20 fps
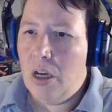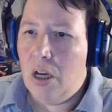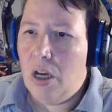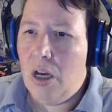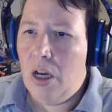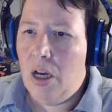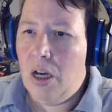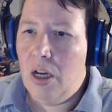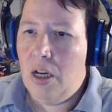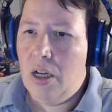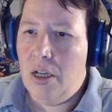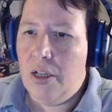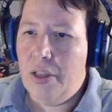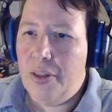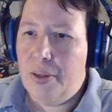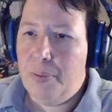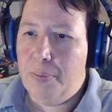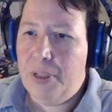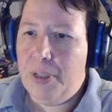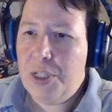
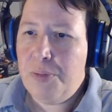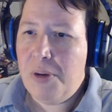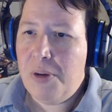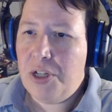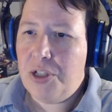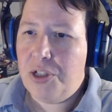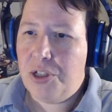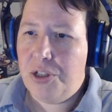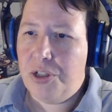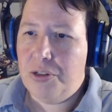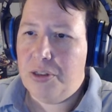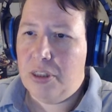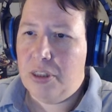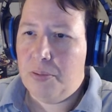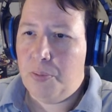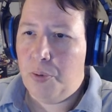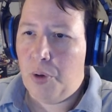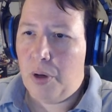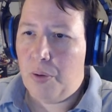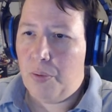The pledge mage chooses a
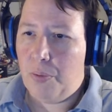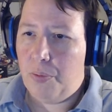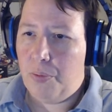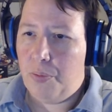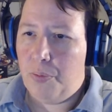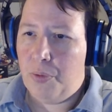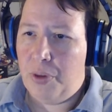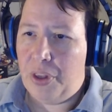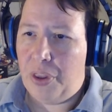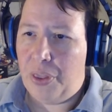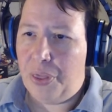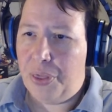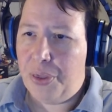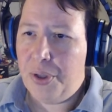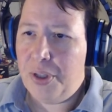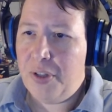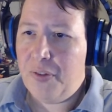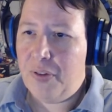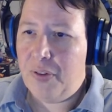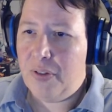point within
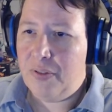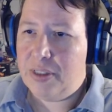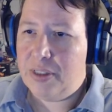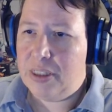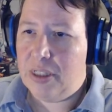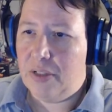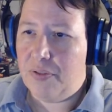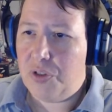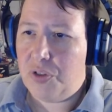30 feet of itself,